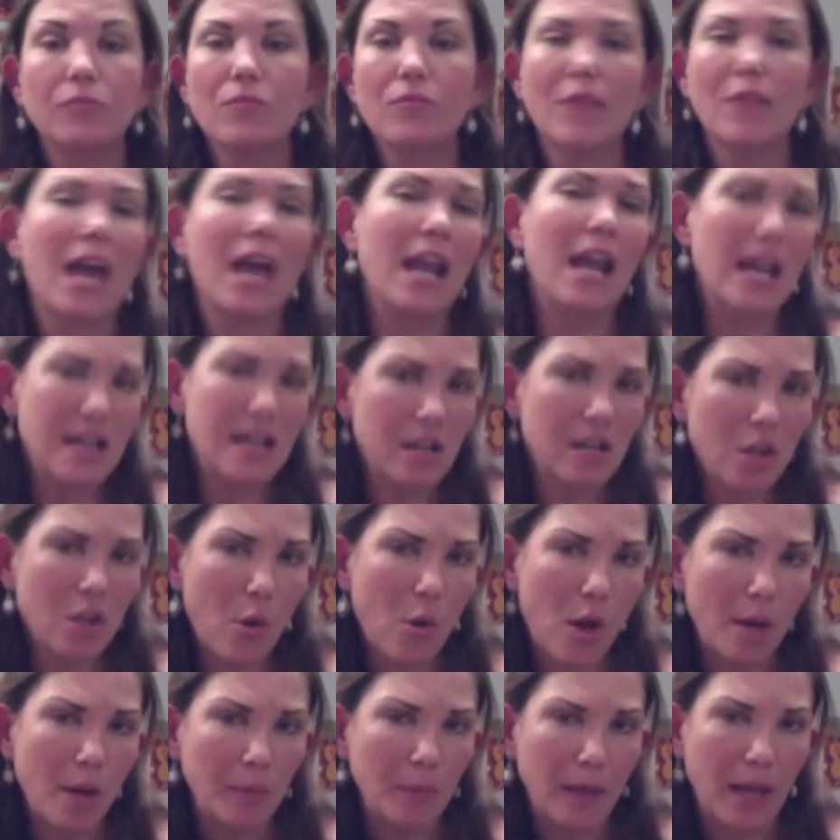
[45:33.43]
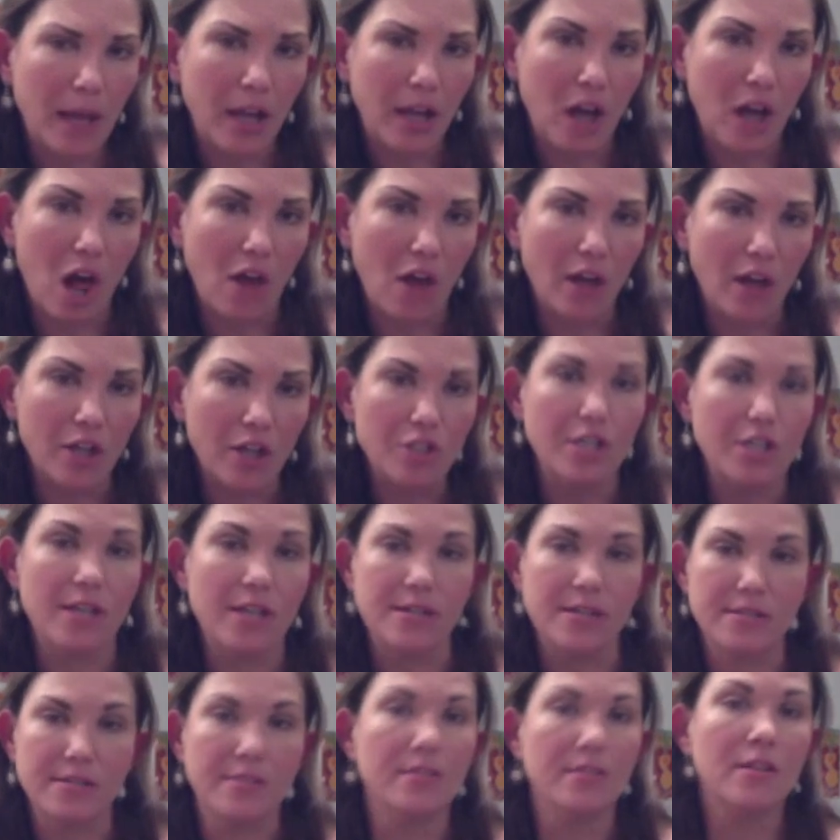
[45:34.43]
and I didn't go on to play in college
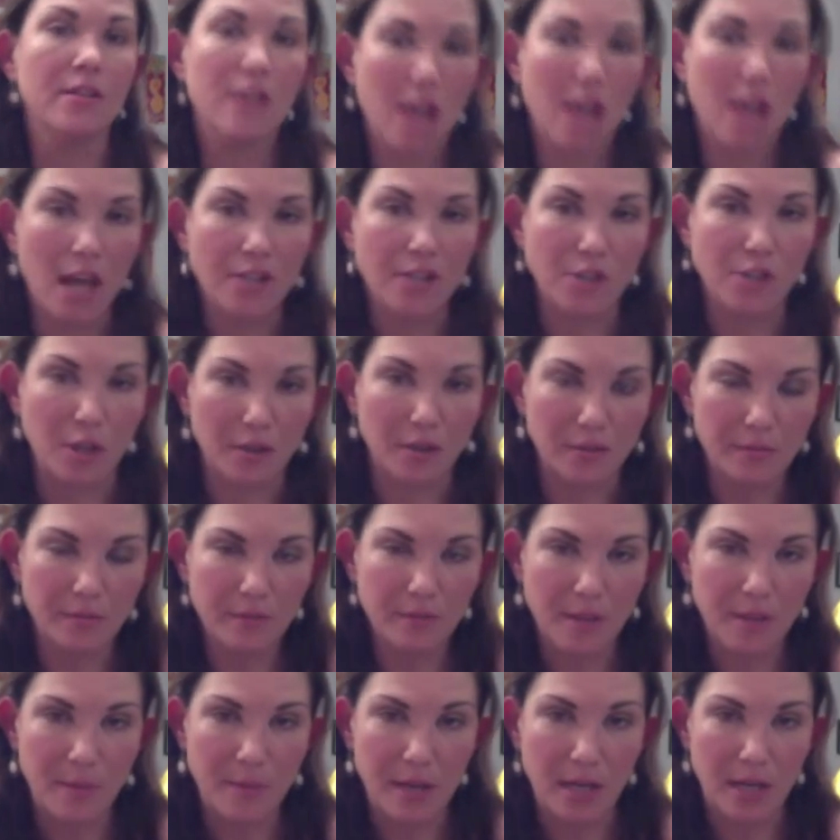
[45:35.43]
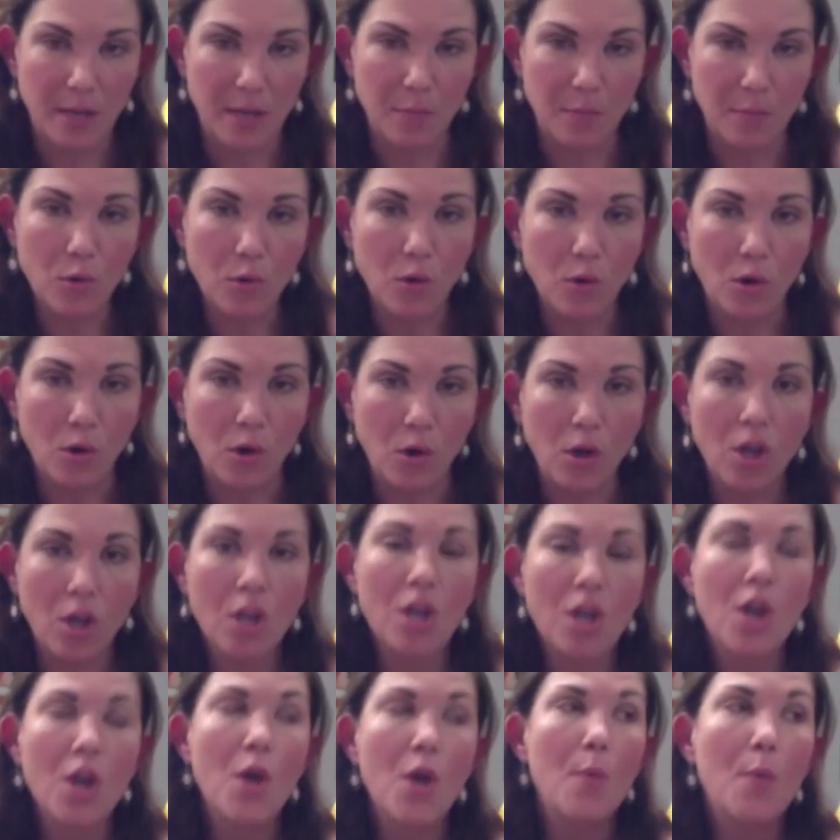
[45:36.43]
because I started competing in pool,
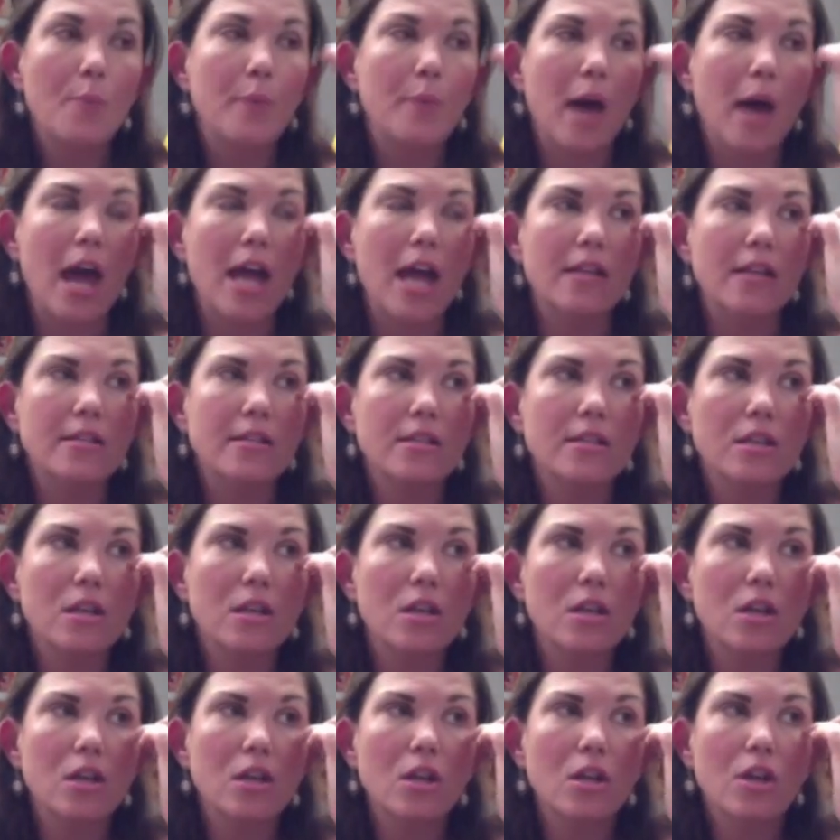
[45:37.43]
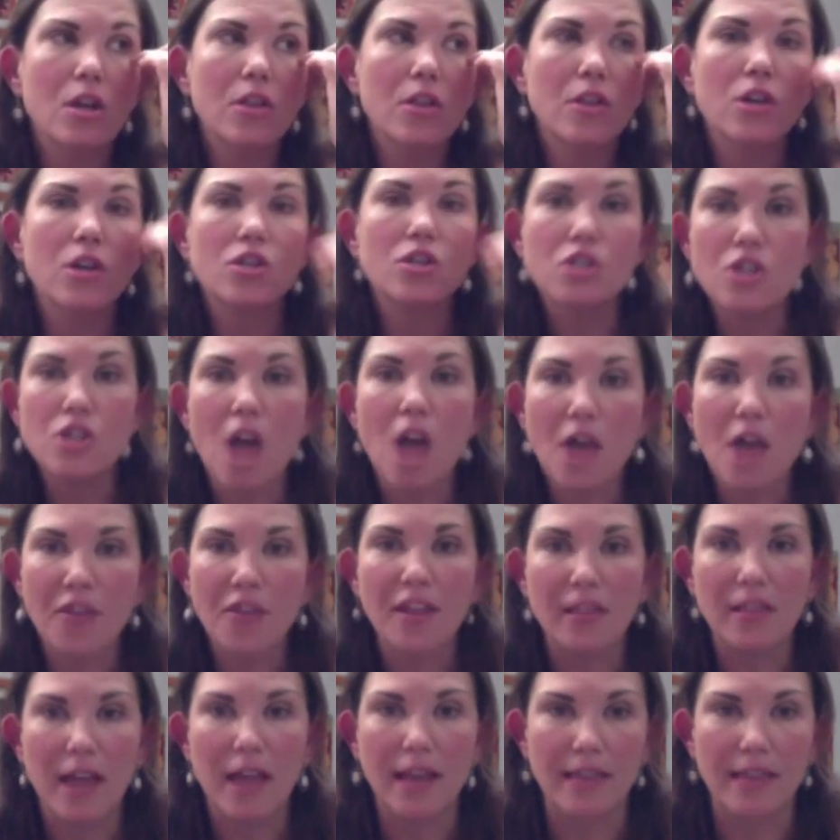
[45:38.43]
but there's nothing
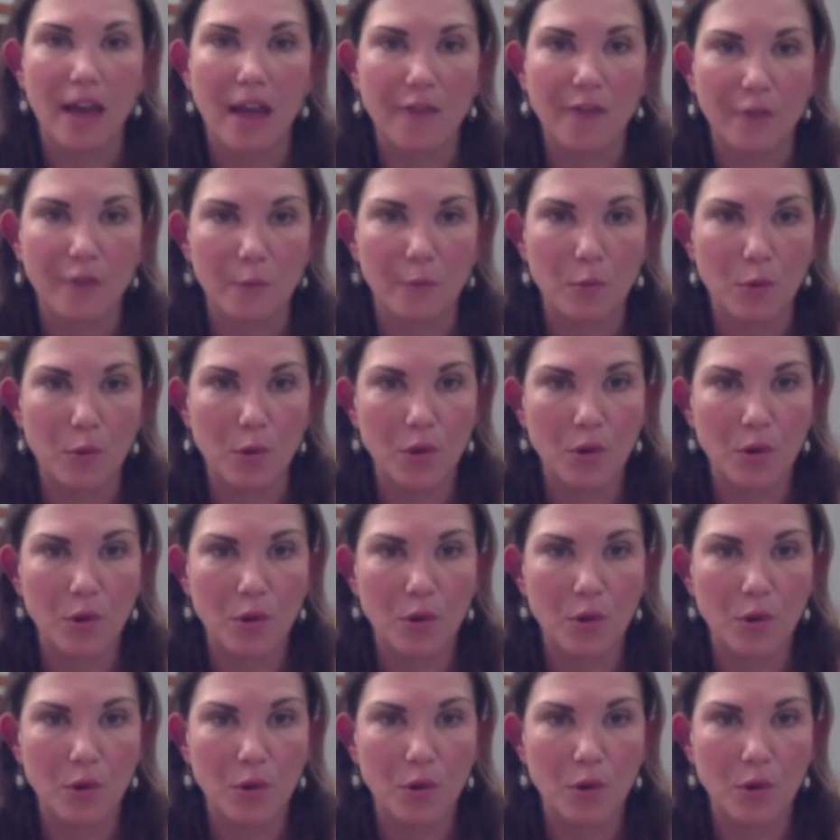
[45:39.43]
like that for pool,